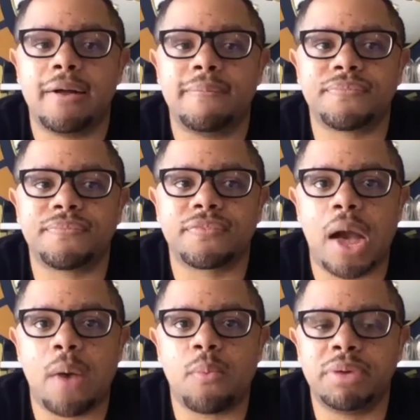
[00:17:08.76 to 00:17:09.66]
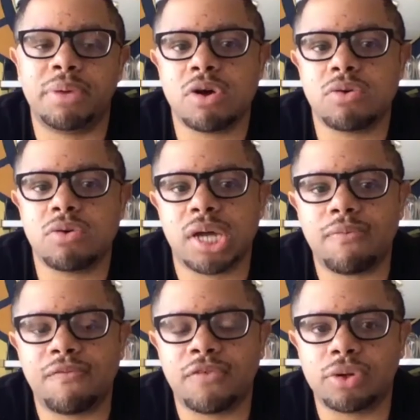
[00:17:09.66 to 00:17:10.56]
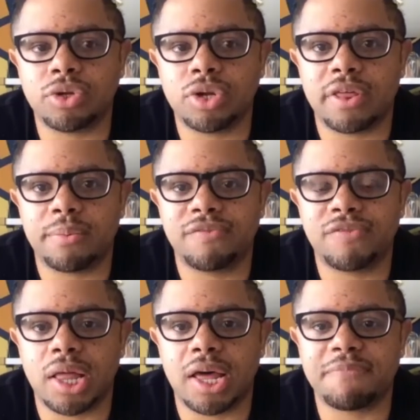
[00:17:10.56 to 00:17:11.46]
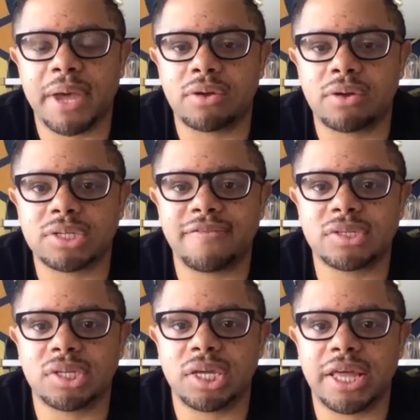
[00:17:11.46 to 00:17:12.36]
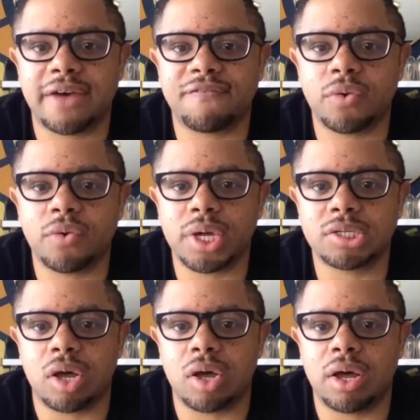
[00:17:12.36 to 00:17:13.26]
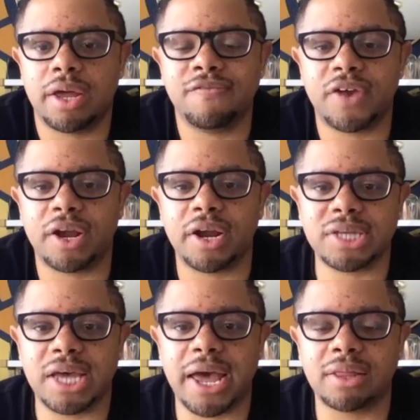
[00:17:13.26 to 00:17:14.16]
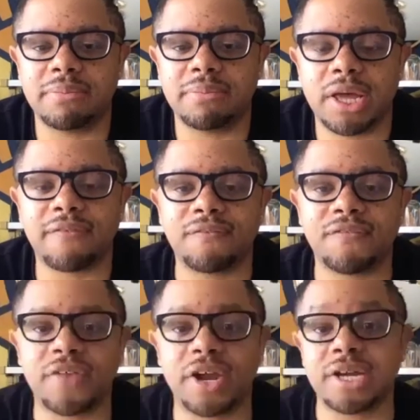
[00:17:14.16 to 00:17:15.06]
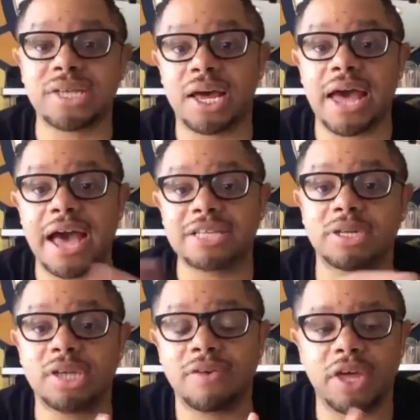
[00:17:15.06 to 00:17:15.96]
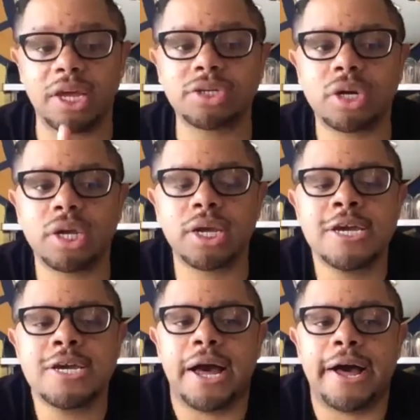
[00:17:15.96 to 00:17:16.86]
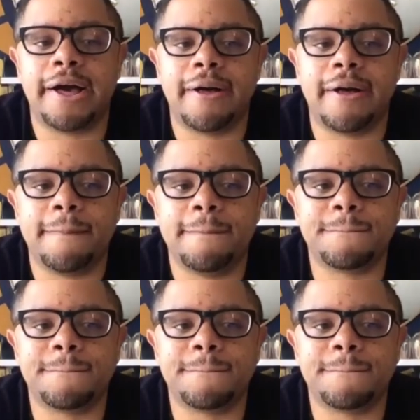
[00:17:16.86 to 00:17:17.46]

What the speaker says: that will be most helpful. That we've done a lot of panels, obviously, that focus on various aspects of the industry. And